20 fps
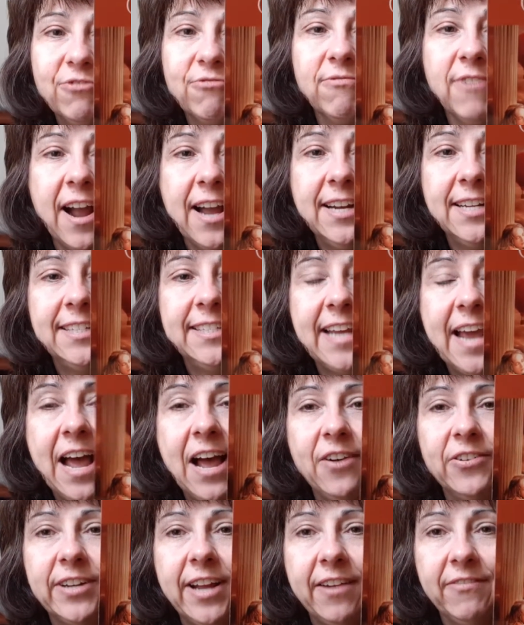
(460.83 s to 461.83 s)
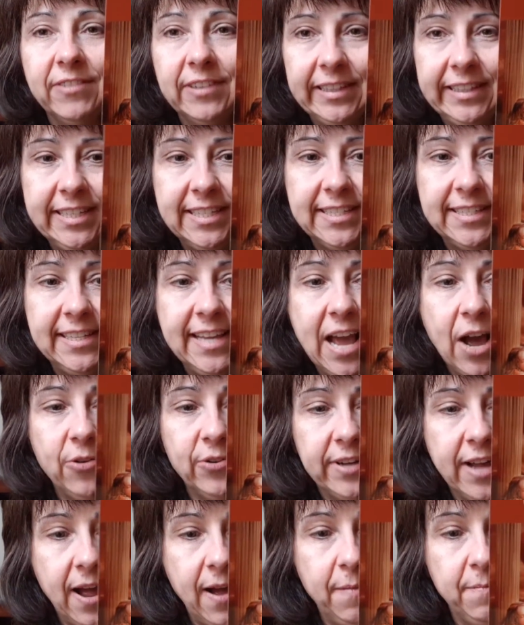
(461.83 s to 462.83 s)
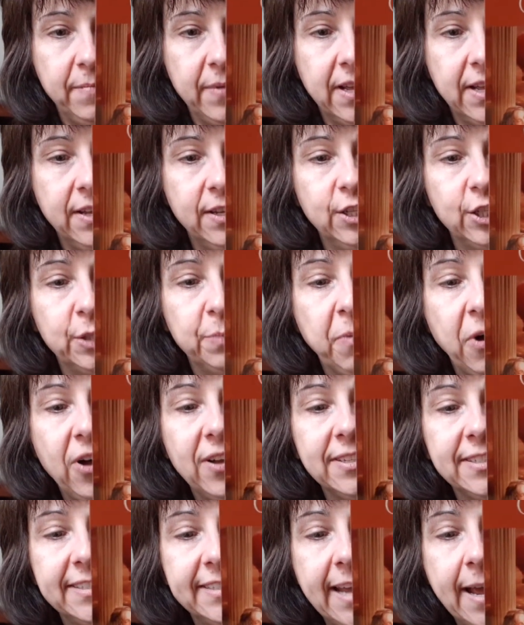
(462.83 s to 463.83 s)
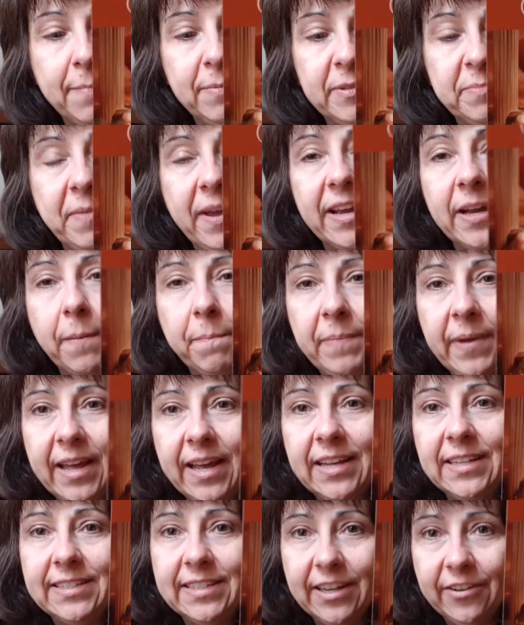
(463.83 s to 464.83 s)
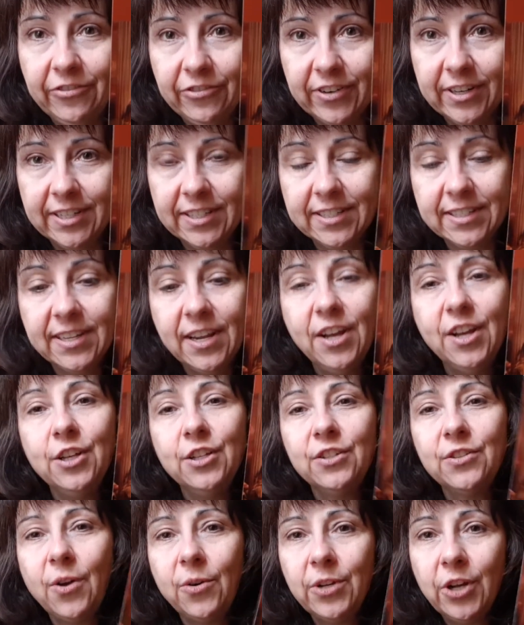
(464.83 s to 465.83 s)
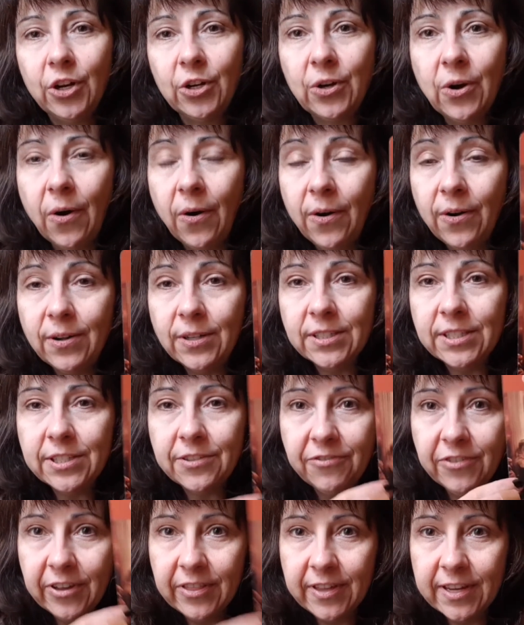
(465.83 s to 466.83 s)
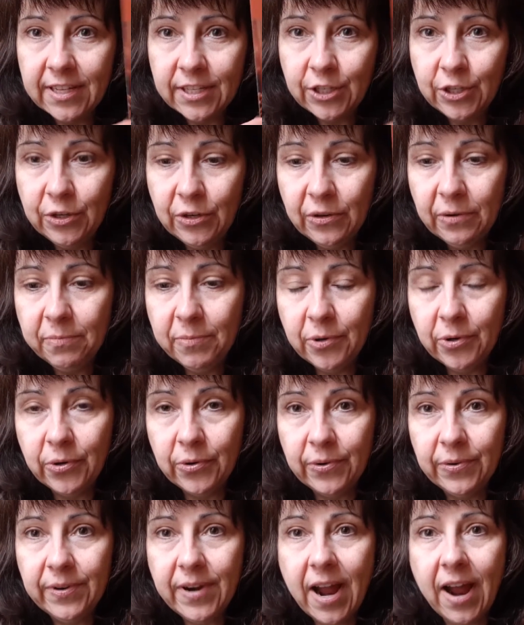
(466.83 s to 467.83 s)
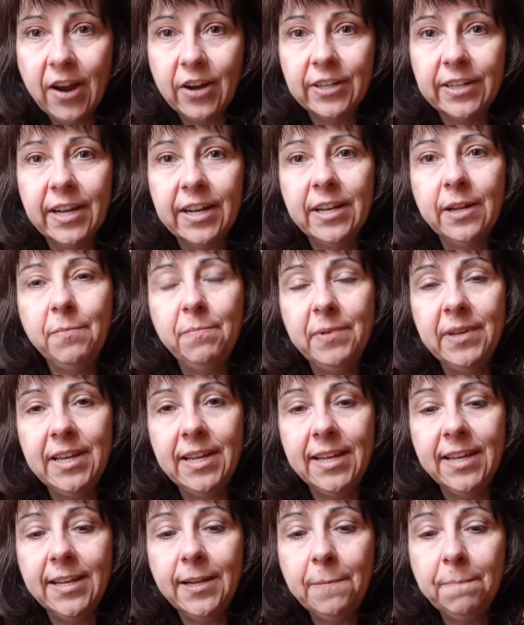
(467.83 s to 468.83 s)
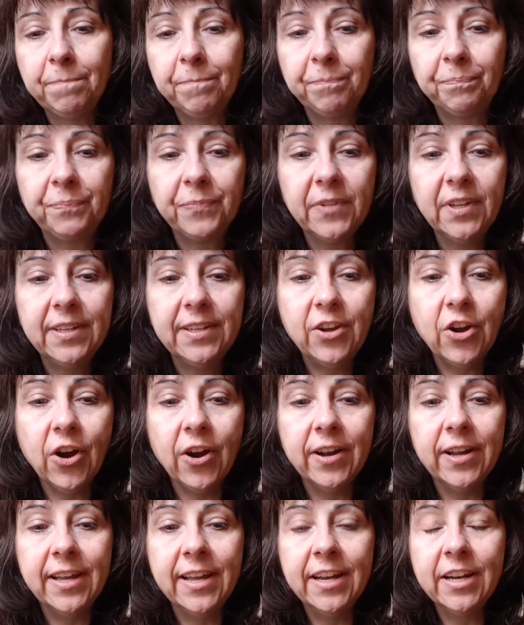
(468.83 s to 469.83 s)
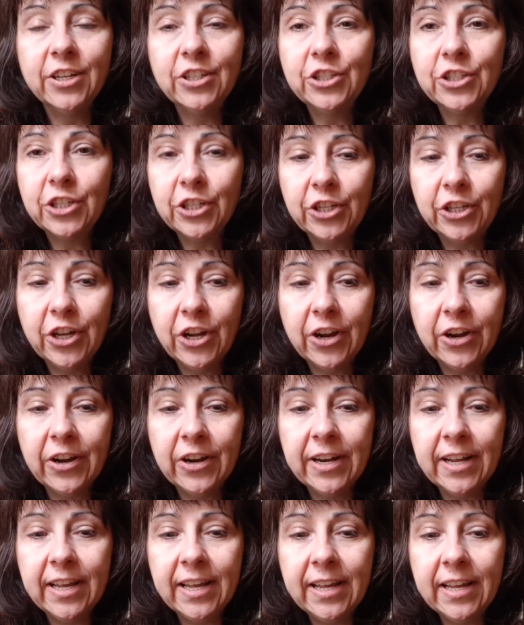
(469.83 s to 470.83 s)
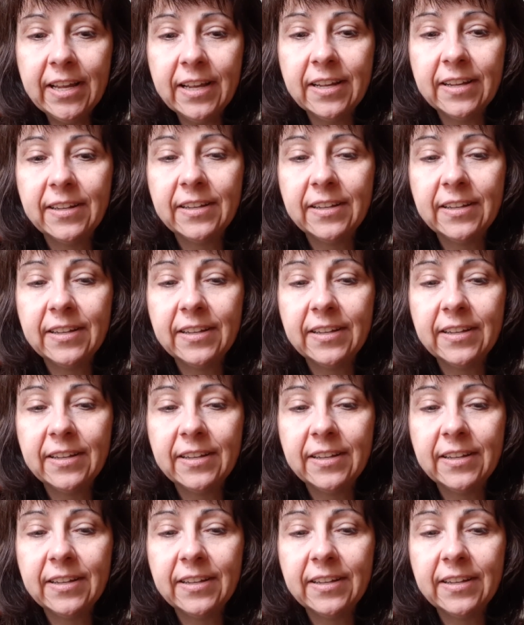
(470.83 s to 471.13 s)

write it down, and release the outcome. Small steps make a big difference. So your goals for this new moon are going to be your inner security,